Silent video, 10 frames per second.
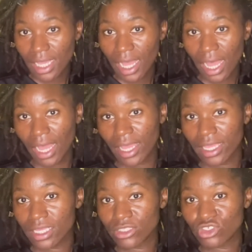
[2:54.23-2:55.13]

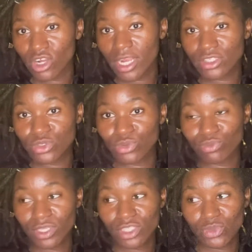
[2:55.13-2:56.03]
I try to
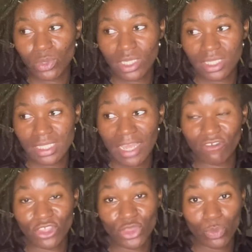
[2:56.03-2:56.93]
retwist
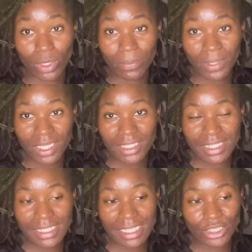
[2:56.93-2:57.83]
every 3
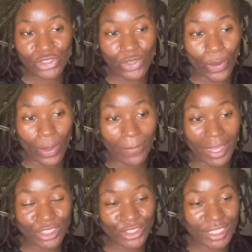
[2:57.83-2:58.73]
months. So I'm
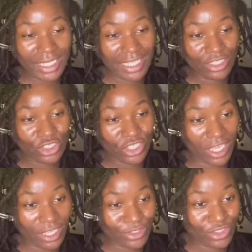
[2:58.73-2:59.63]
actually gonna
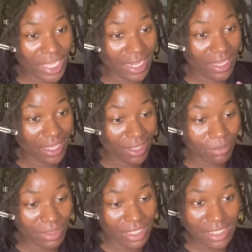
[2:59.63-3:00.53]
change that
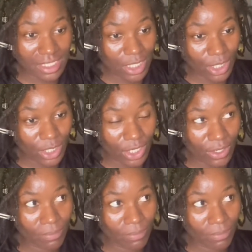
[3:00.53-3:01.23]
up this year.